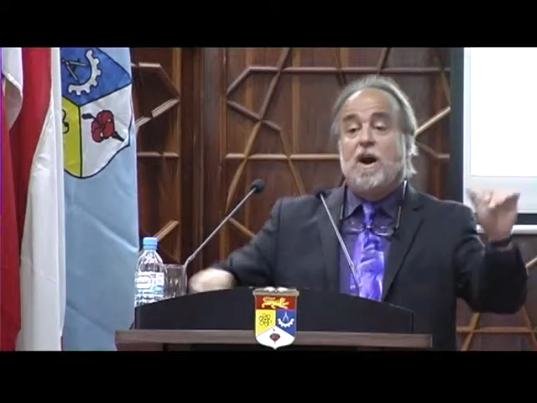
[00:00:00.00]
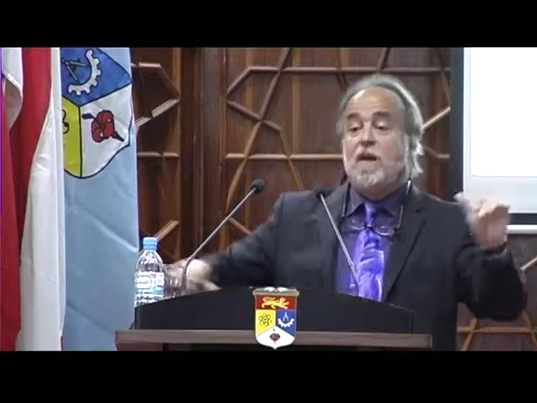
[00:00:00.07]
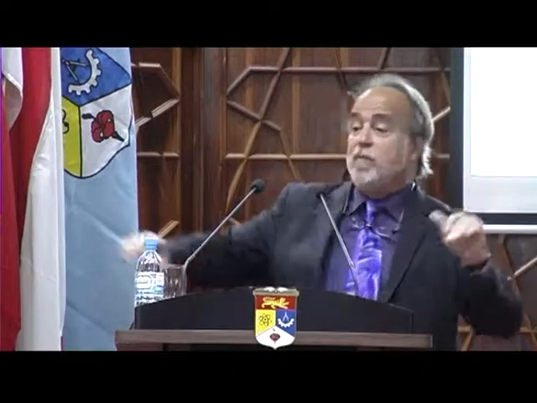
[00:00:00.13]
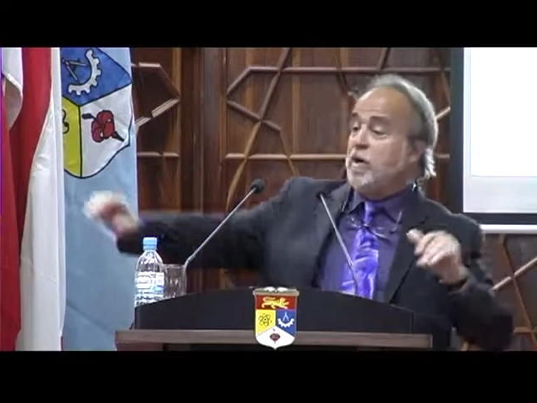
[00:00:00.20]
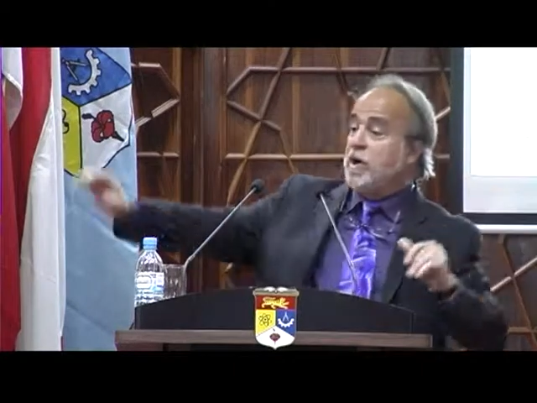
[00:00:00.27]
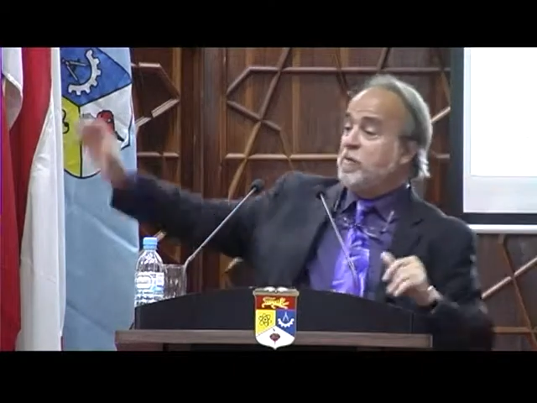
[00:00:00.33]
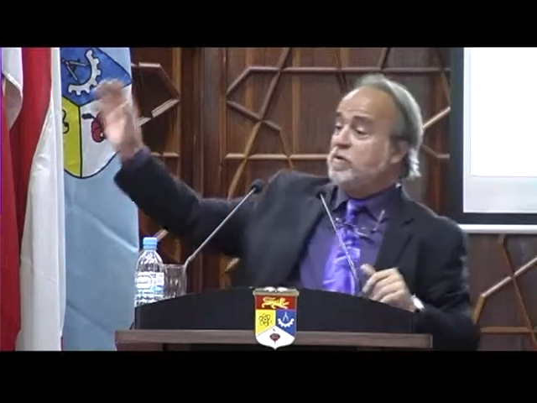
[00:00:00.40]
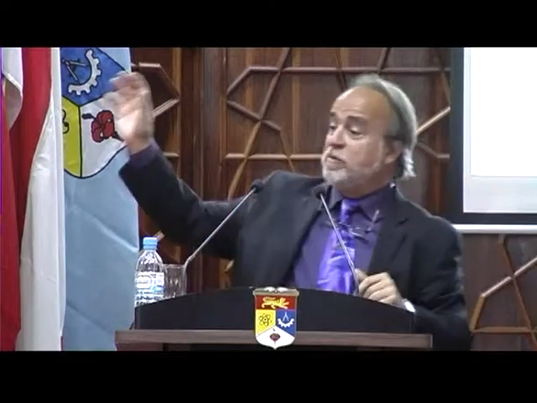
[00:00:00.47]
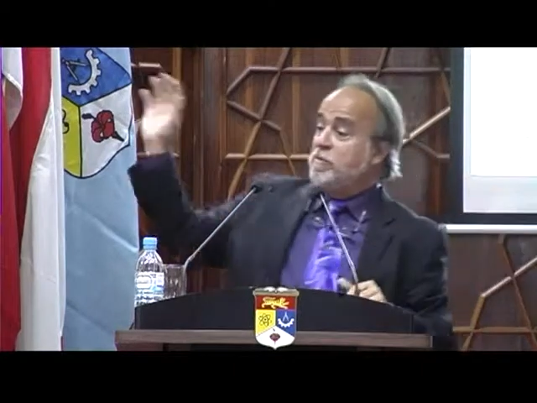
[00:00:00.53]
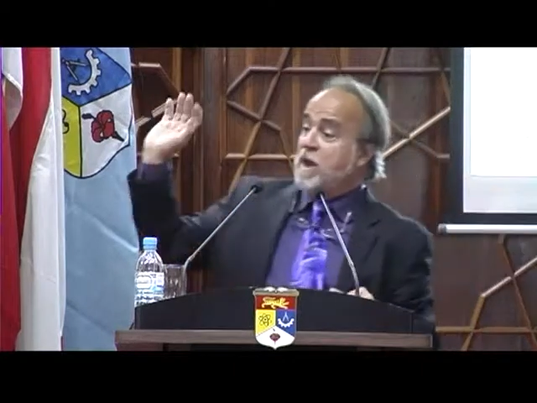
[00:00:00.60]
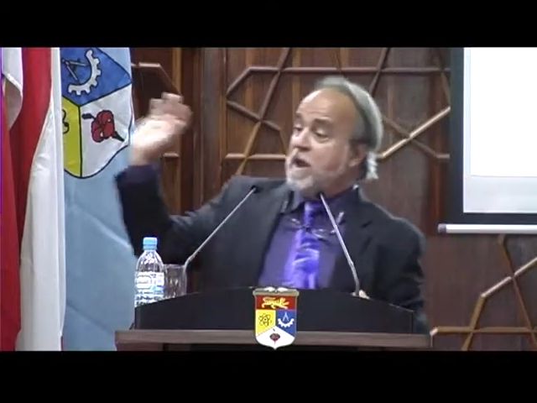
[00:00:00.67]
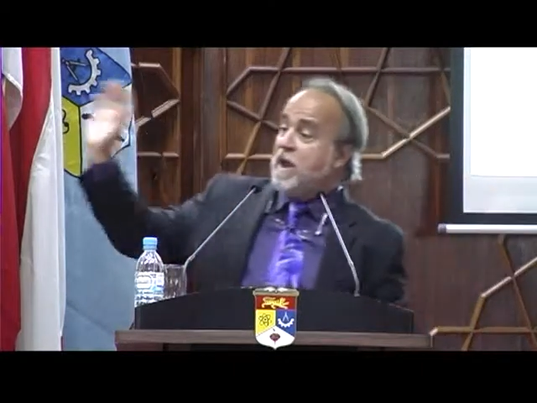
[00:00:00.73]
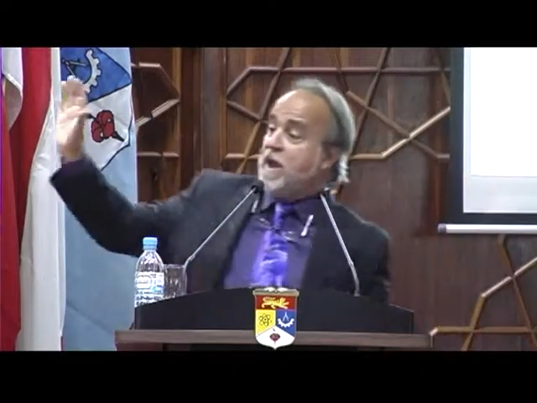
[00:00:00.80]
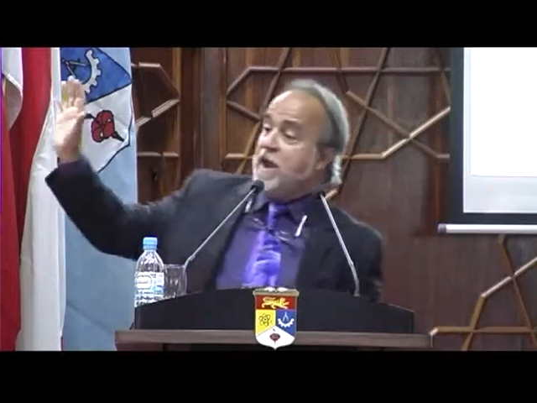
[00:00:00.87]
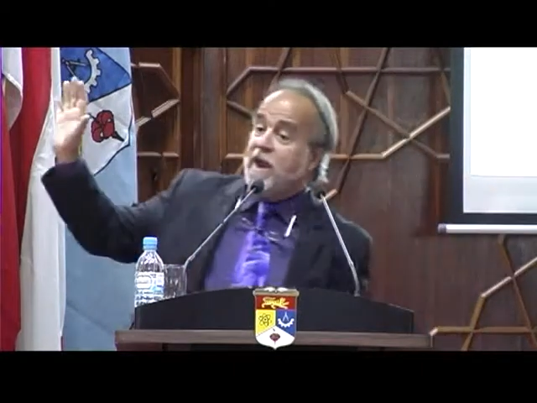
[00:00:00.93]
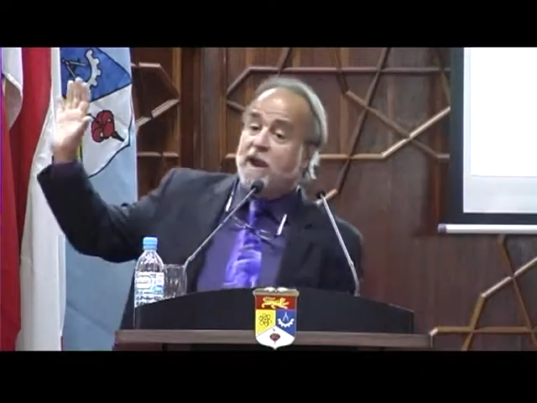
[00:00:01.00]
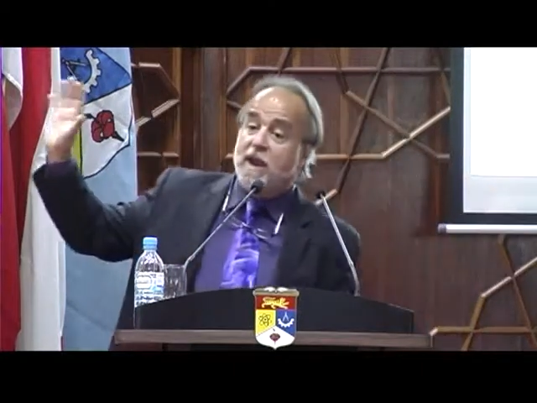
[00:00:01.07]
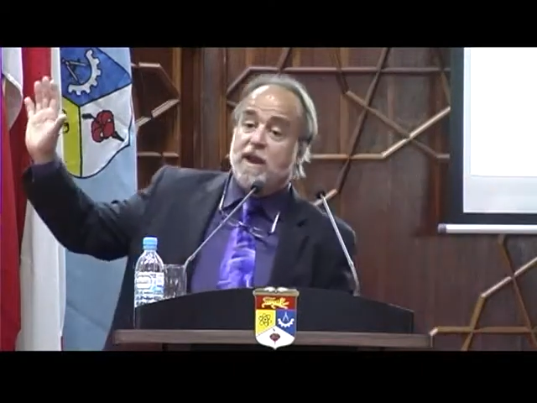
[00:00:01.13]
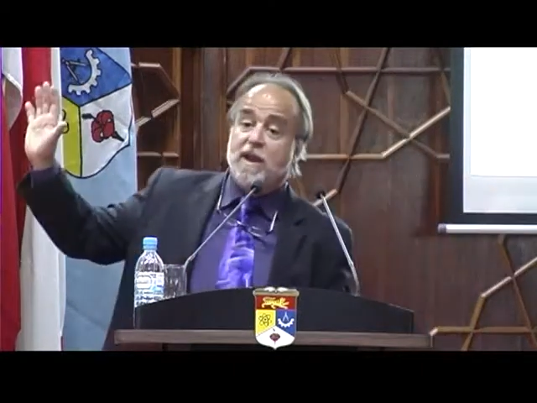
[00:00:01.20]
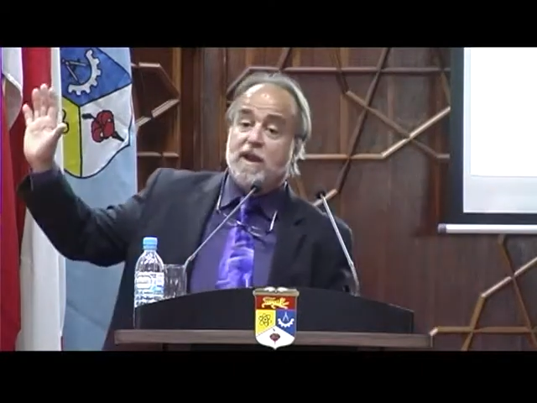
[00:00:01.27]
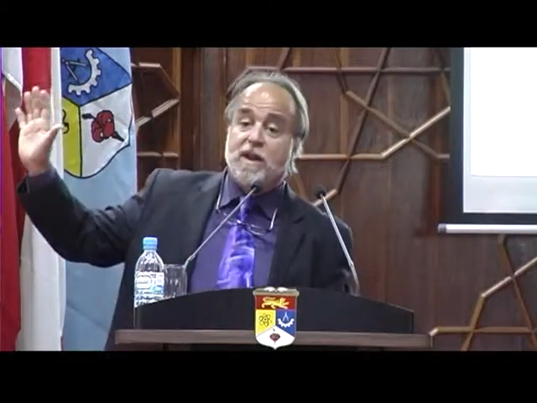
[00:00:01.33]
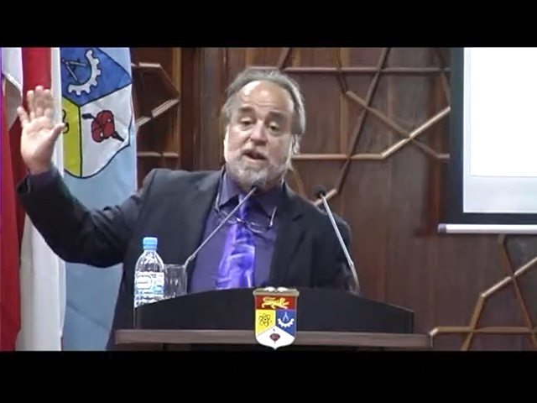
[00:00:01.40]
of what he was paying
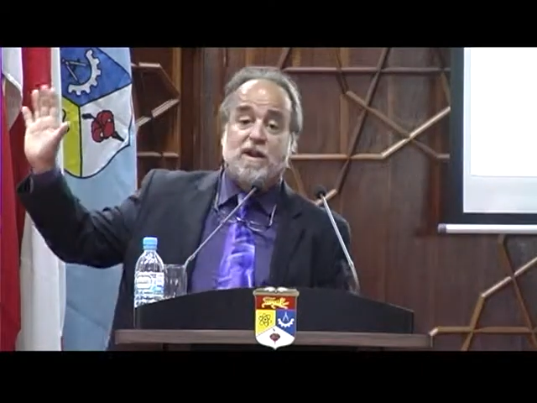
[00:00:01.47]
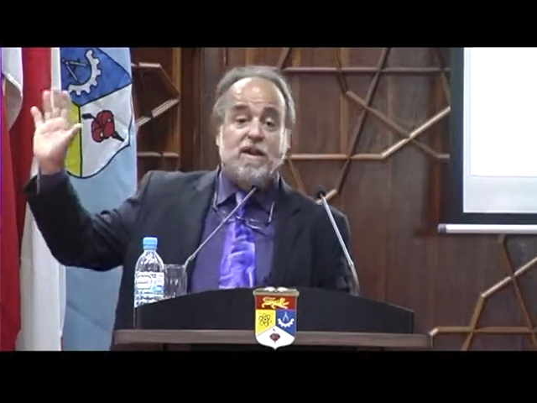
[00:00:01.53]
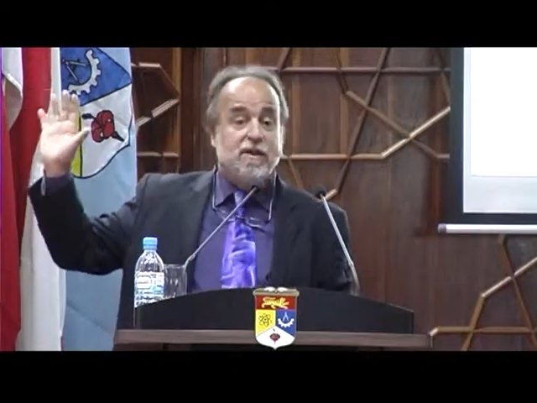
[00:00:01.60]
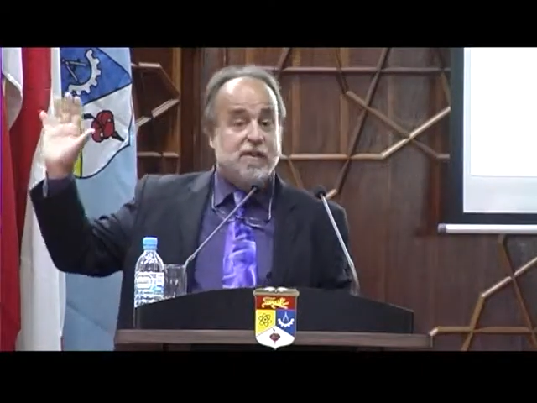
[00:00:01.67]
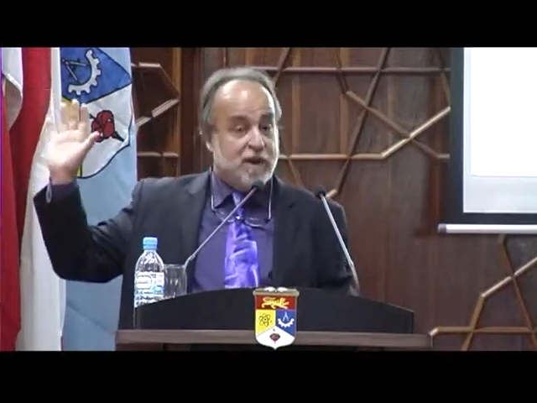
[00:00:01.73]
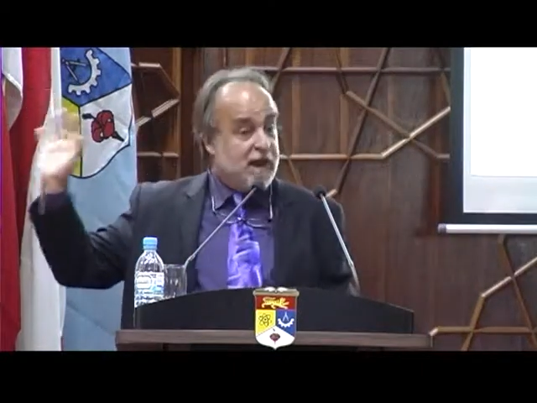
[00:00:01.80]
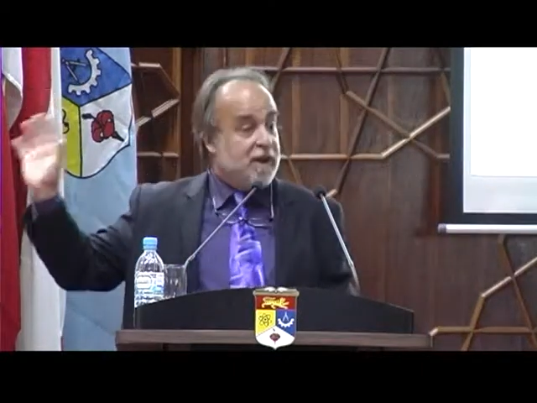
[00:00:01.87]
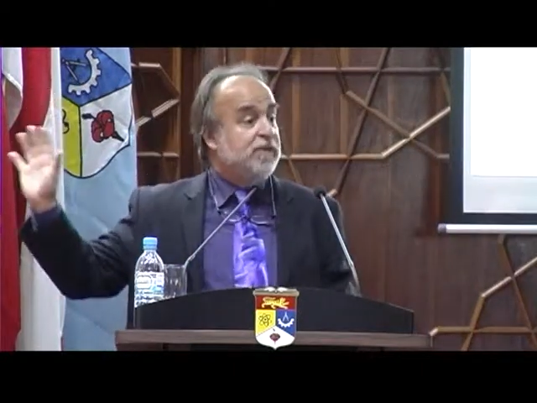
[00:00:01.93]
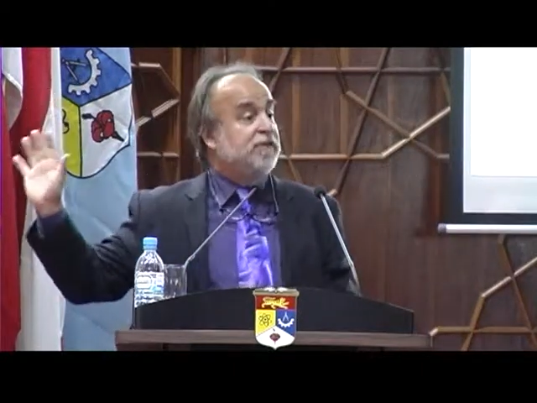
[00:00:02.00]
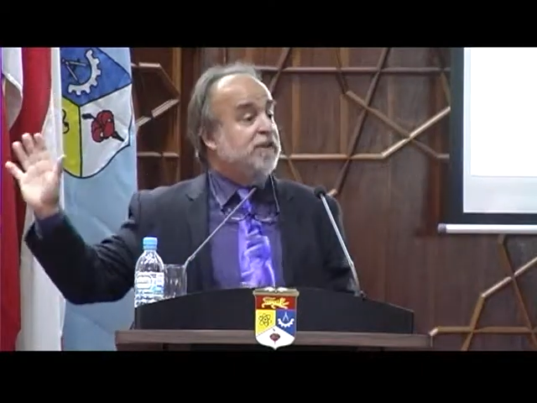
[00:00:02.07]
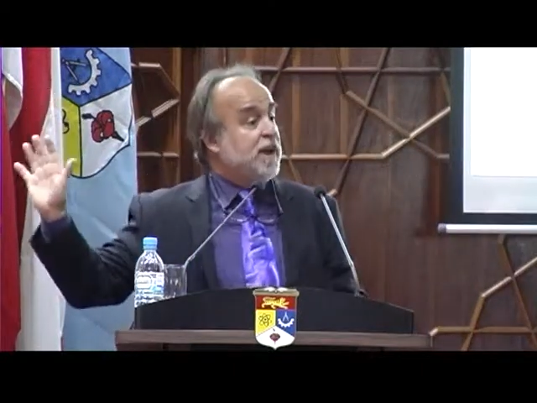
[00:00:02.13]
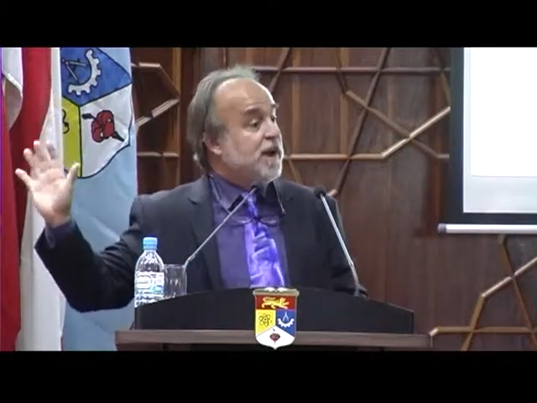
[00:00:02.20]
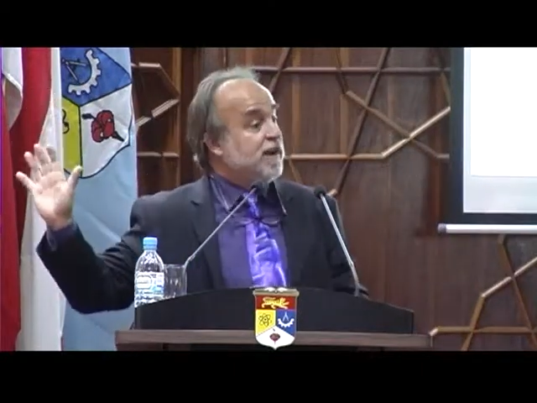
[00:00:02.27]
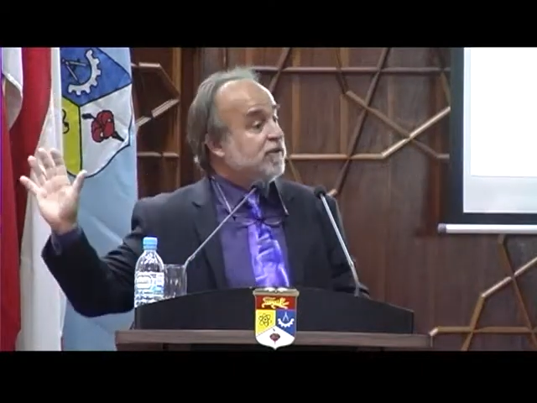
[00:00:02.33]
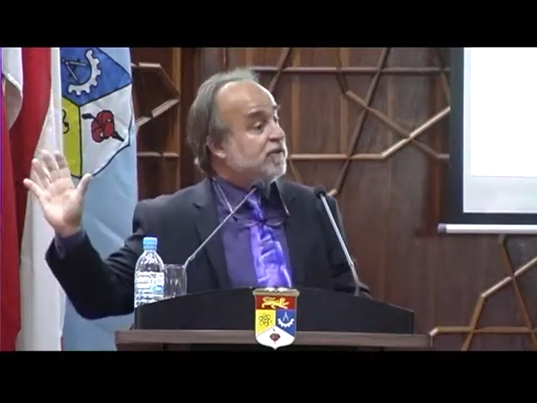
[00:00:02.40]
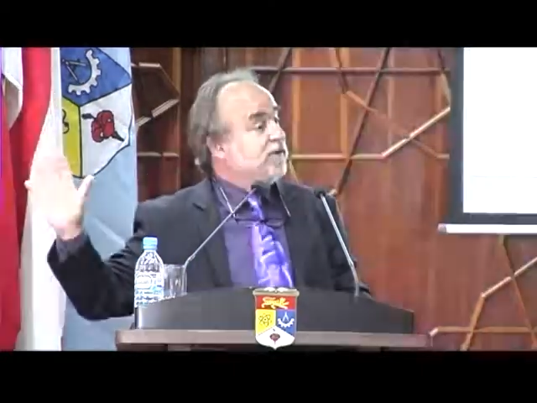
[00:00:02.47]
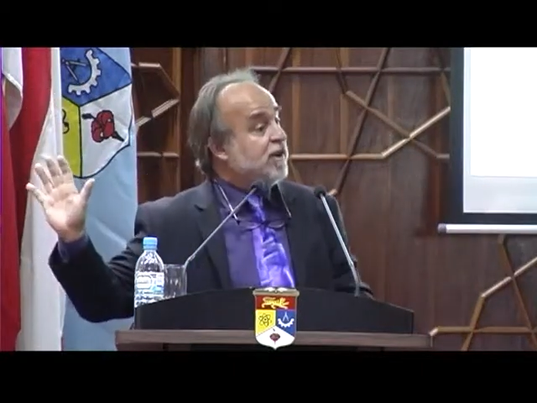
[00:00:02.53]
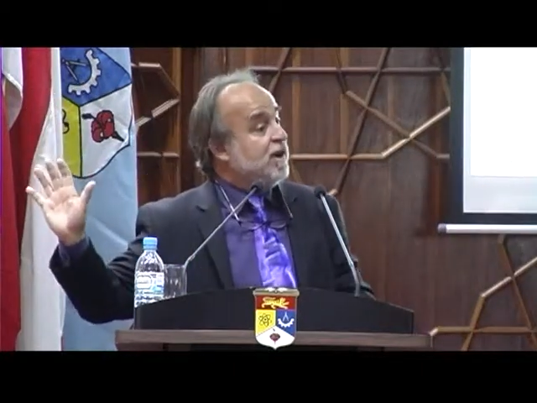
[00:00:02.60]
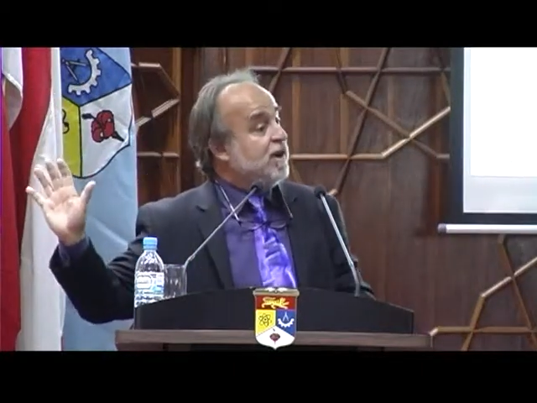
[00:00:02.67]
in the United States,